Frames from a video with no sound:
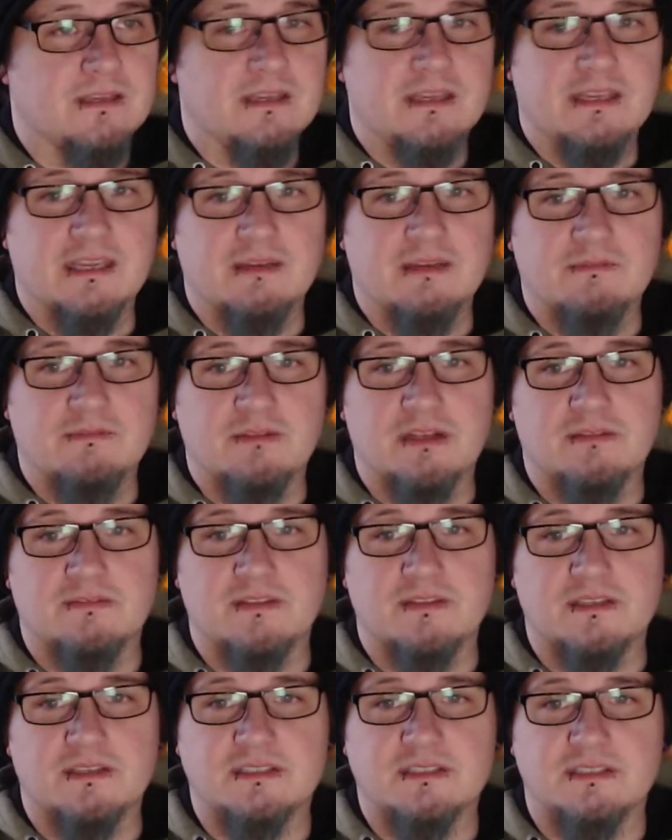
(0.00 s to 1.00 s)
get rid of
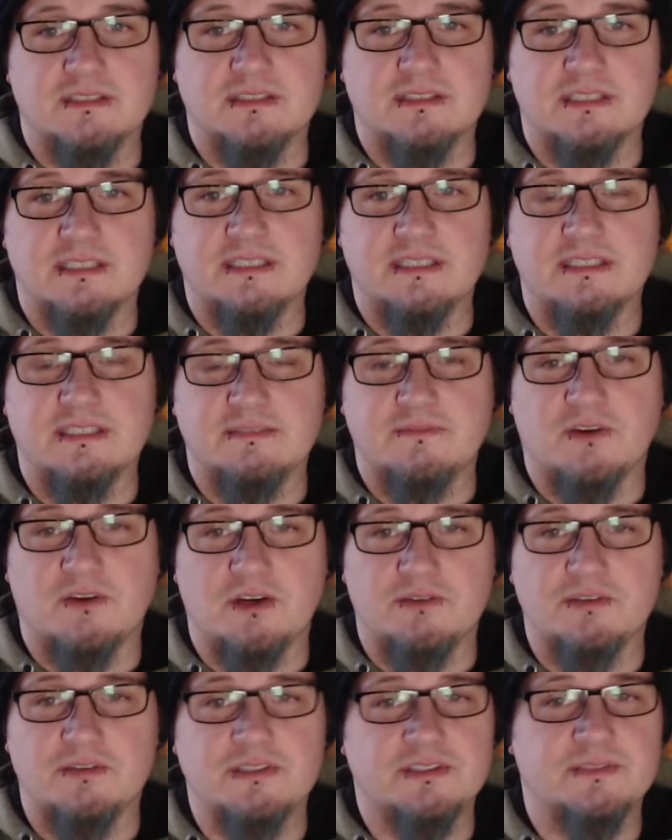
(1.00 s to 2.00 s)
this disease
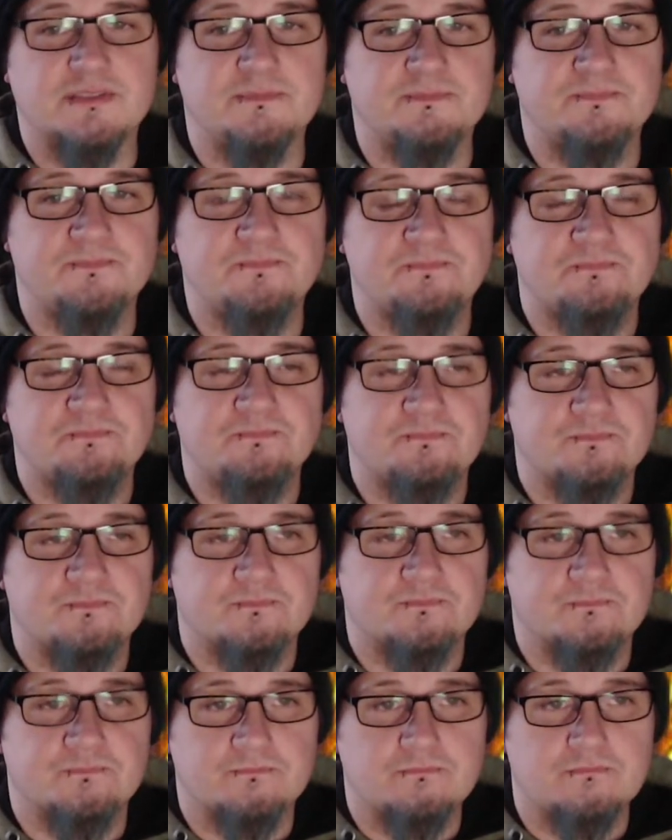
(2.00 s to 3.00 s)
virus.
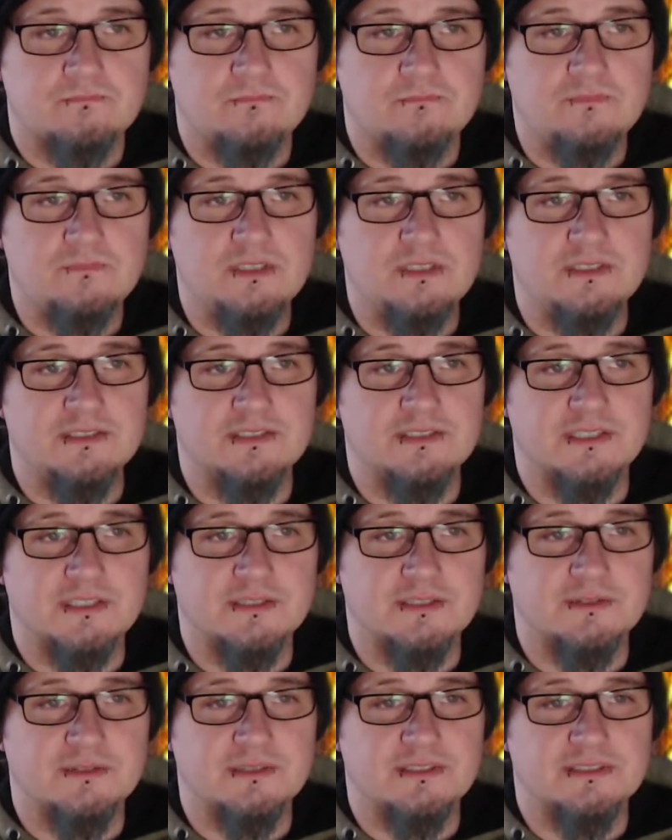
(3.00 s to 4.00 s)
So
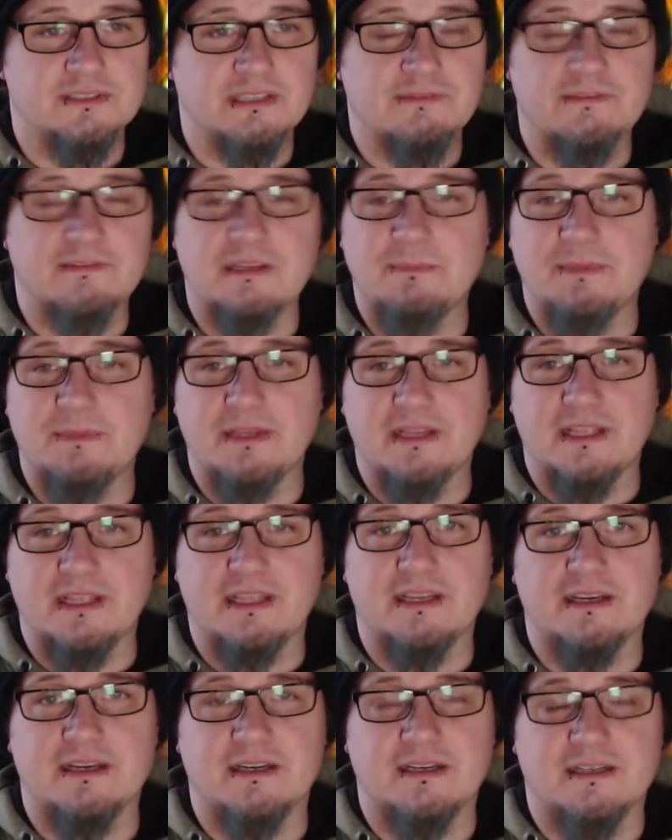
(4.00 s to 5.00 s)
it's definitely been
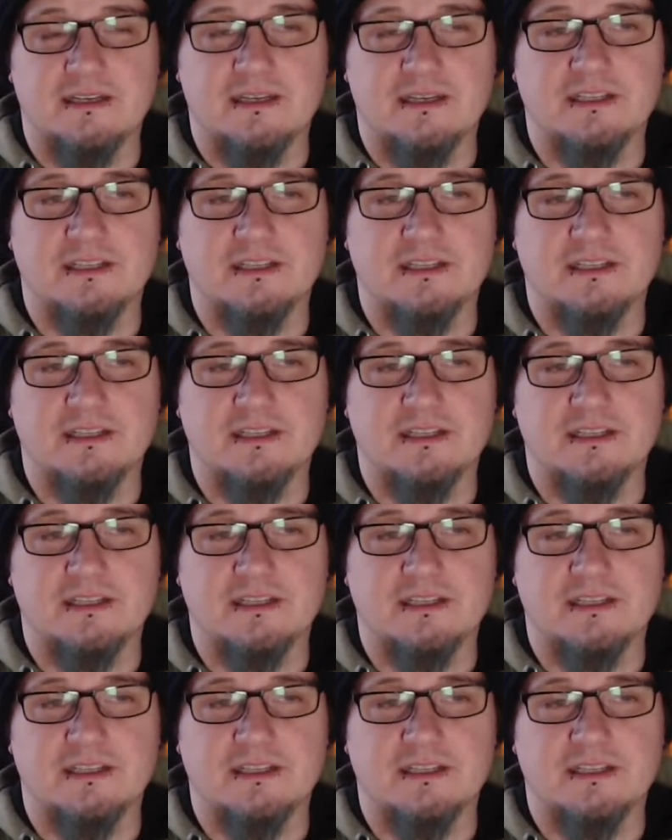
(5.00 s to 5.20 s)
a